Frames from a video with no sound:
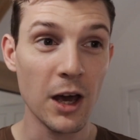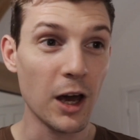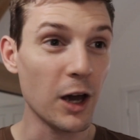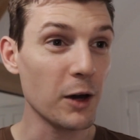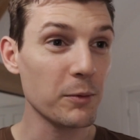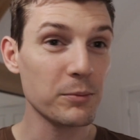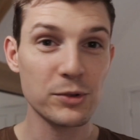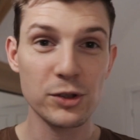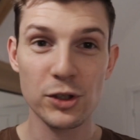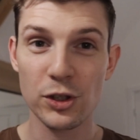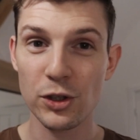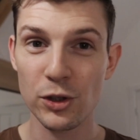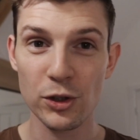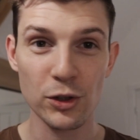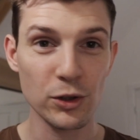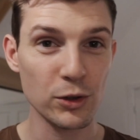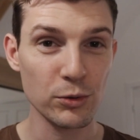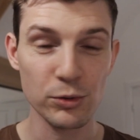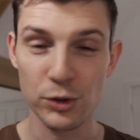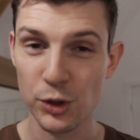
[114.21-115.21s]
up
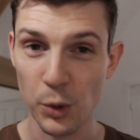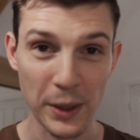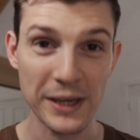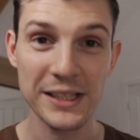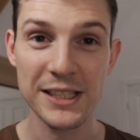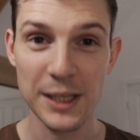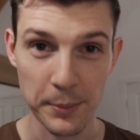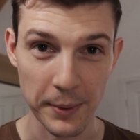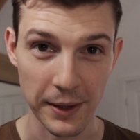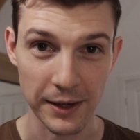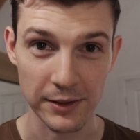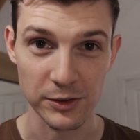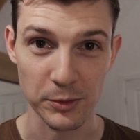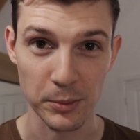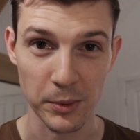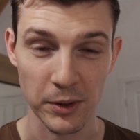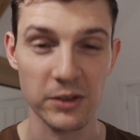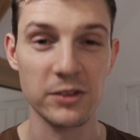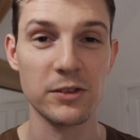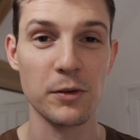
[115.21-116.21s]
to £20 a
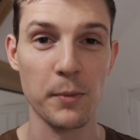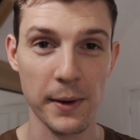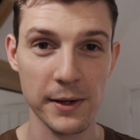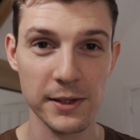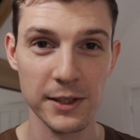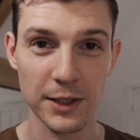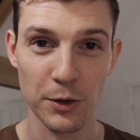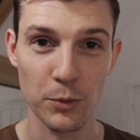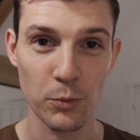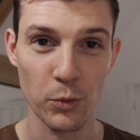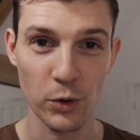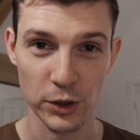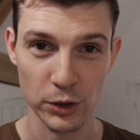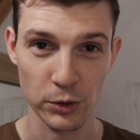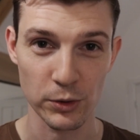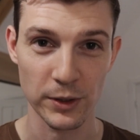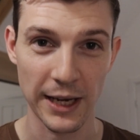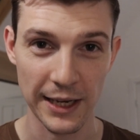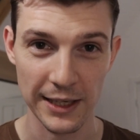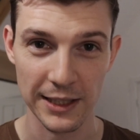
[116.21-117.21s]
month, depending on what
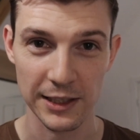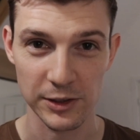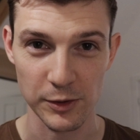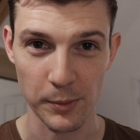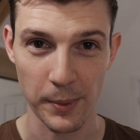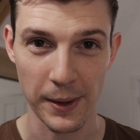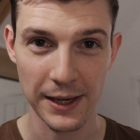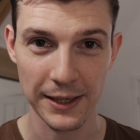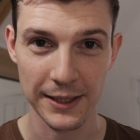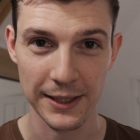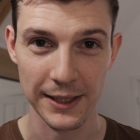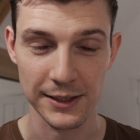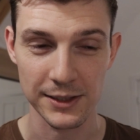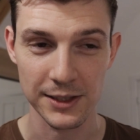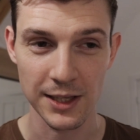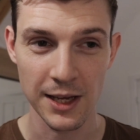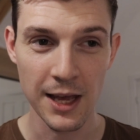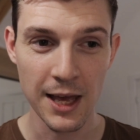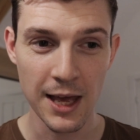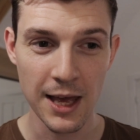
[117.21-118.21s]
you're getting as a package.
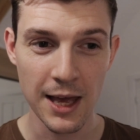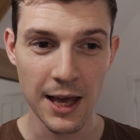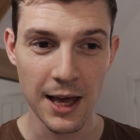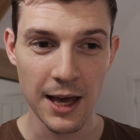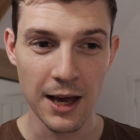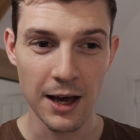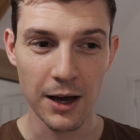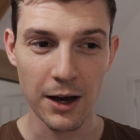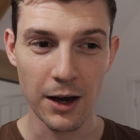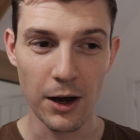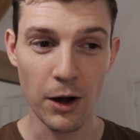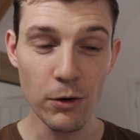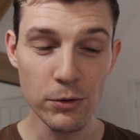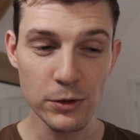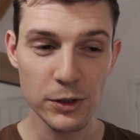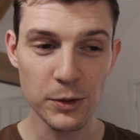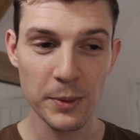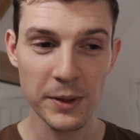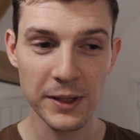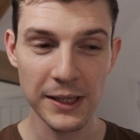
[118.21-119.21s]

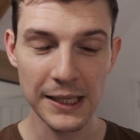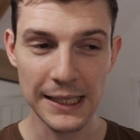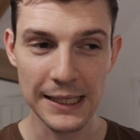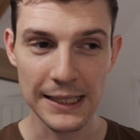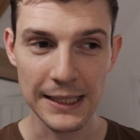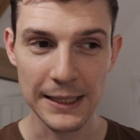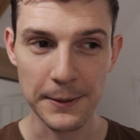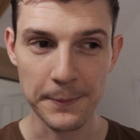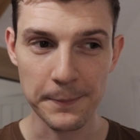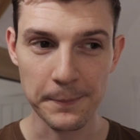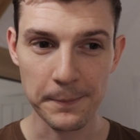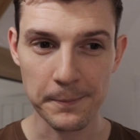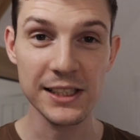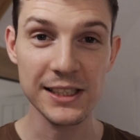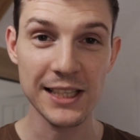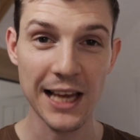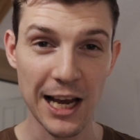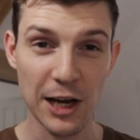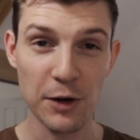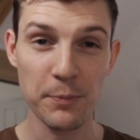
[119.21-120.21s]
Ultimately,
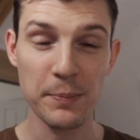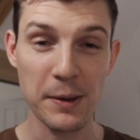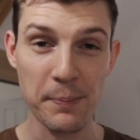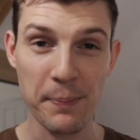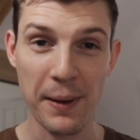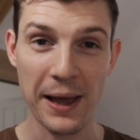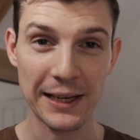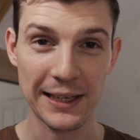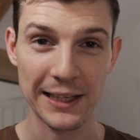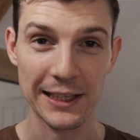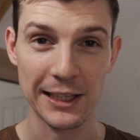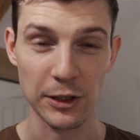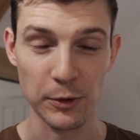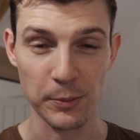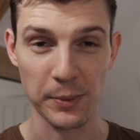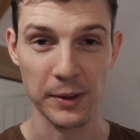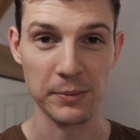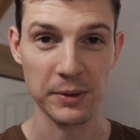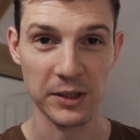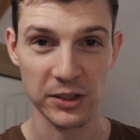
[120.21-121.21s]
this held me back a little
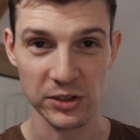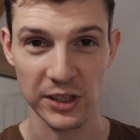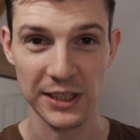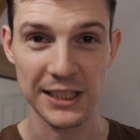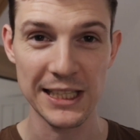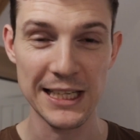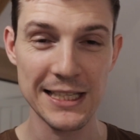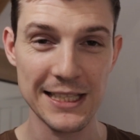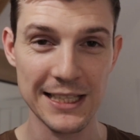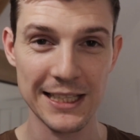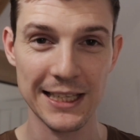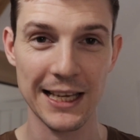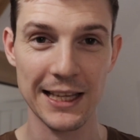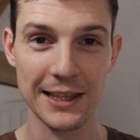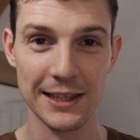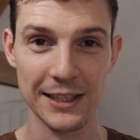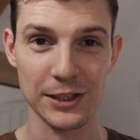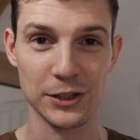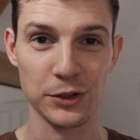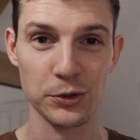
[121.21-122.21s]
bit because I needed to
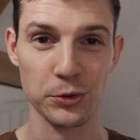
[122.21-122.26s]
get this